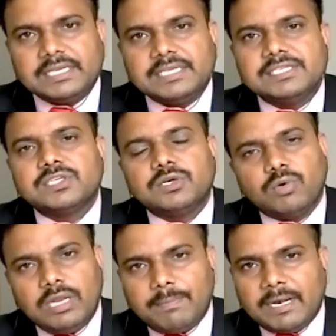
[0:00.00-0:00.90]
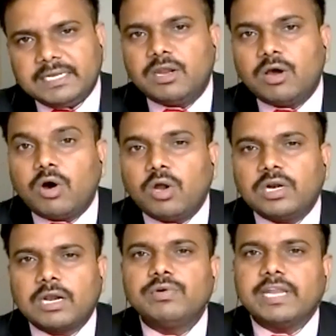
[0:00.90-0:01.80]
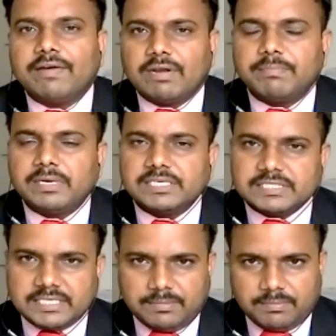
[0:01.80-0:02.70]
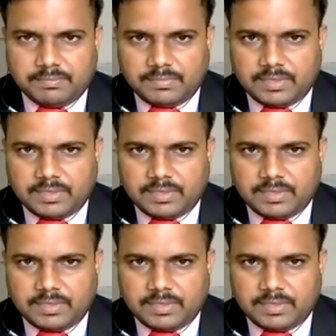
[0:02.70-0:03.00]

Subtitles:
that is Dhole Patil All Round Development Scheme.